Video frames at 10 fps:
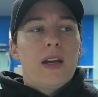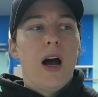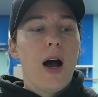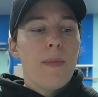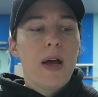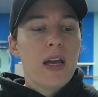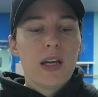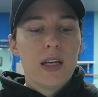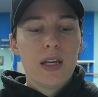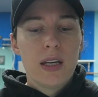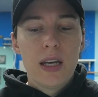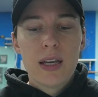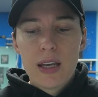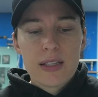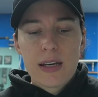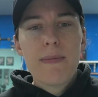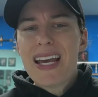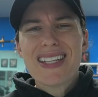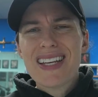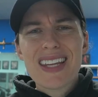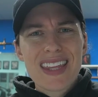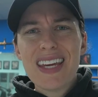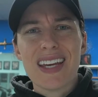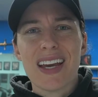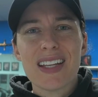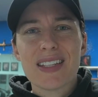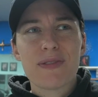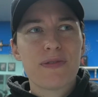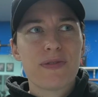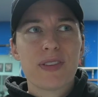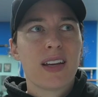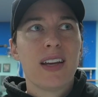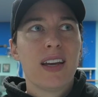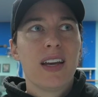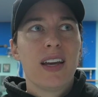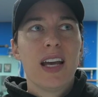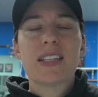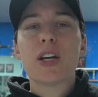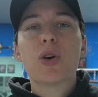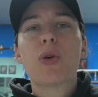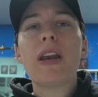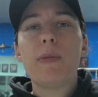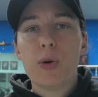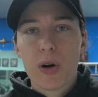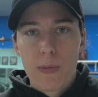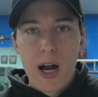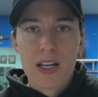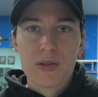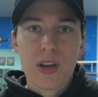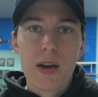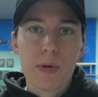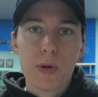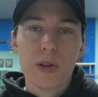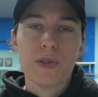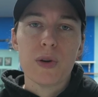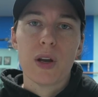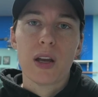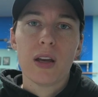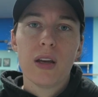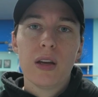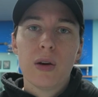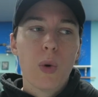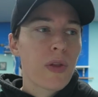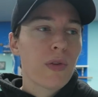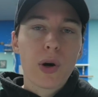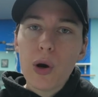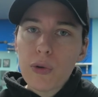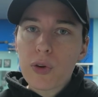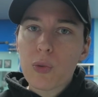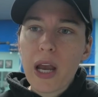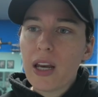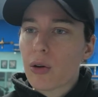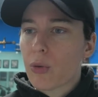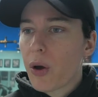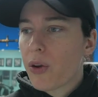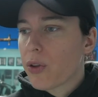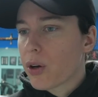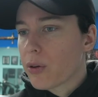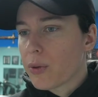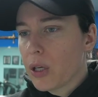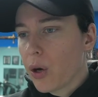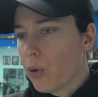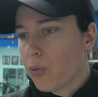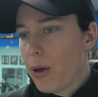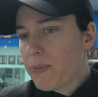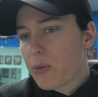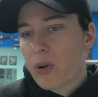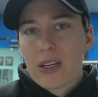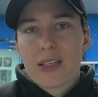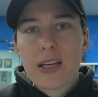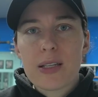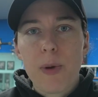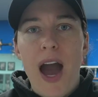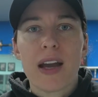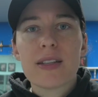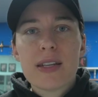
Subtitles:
it's an amazing thing. It's incredible what our bodies are capable of doing. Whether they're overweight or whether they're, ripped with a six-pack, it